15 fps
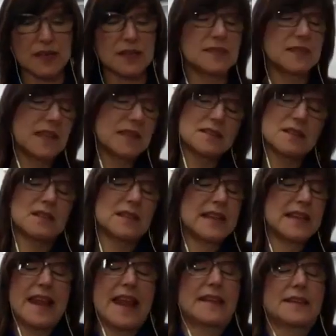because that's all
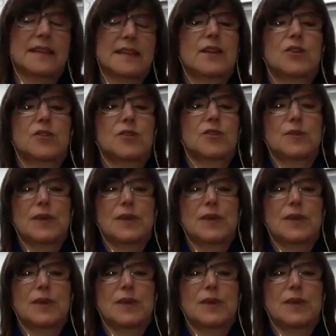an alligator or